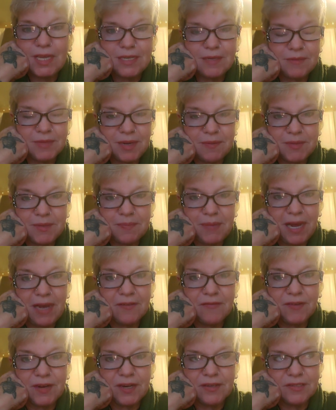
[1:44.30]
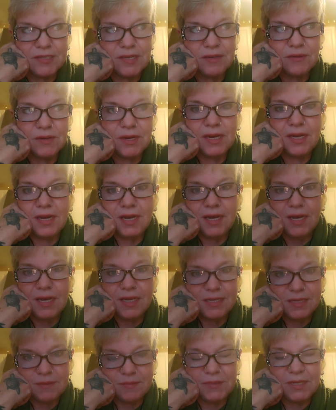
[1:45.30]
Sometimes it backfires, though.
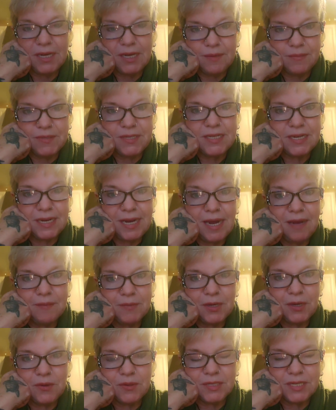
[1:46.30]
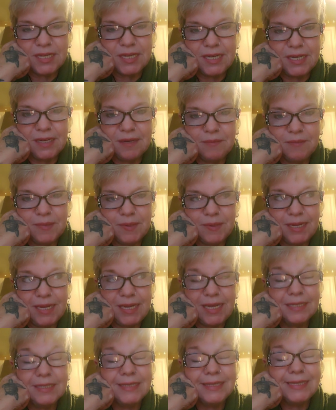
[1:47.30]
Sometimes the nap goes late enough
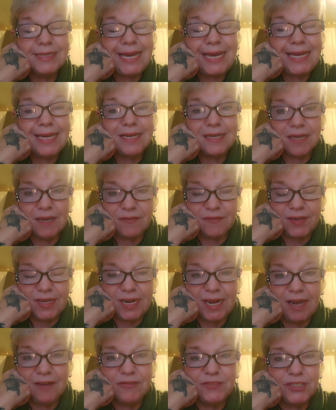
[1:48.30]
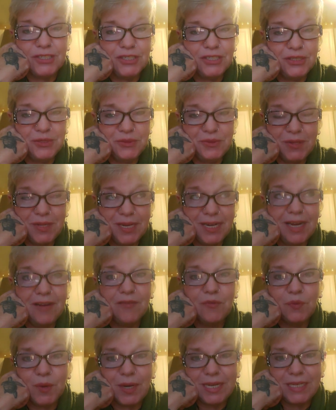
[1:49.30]
in the afternoon that
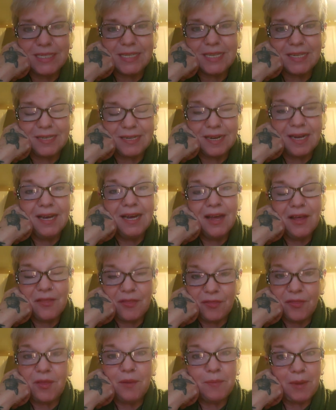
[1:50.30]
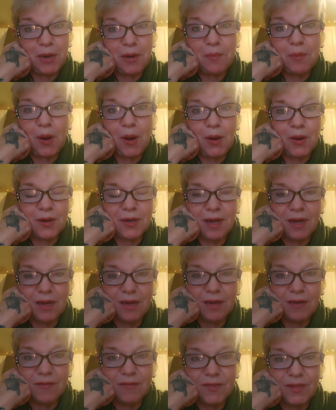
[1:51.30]
I've wasted the better part
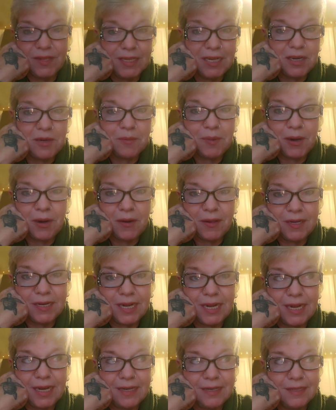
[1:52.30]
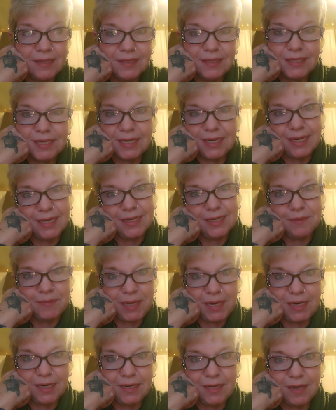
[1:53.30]
of the later part of the day, and then I end
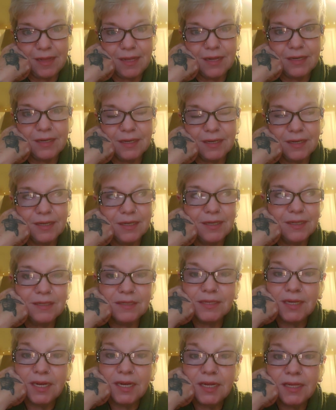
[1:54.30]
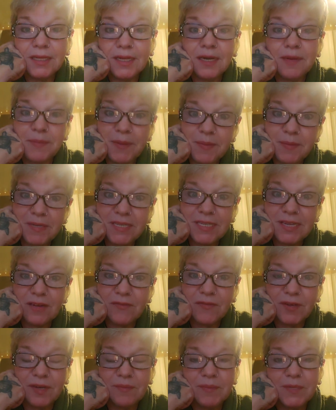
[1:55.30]
up getting nothing done, and then I beat
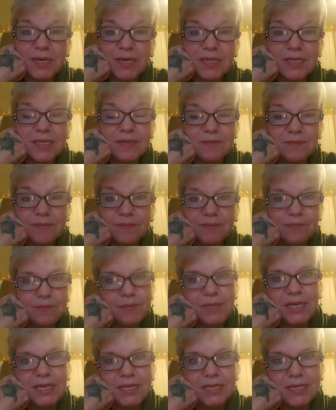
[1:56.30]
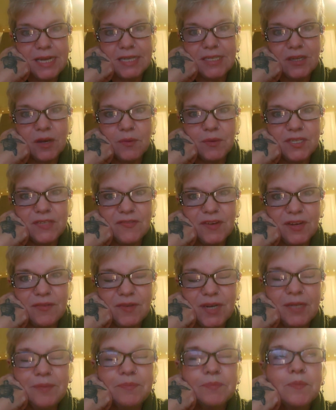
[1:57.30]
myself up because that's always
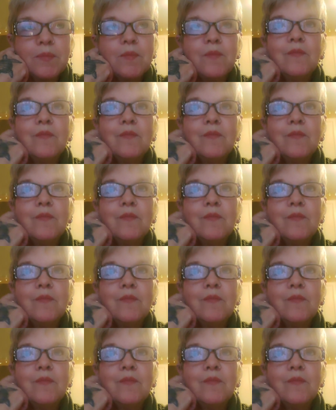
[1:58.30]
fun, right?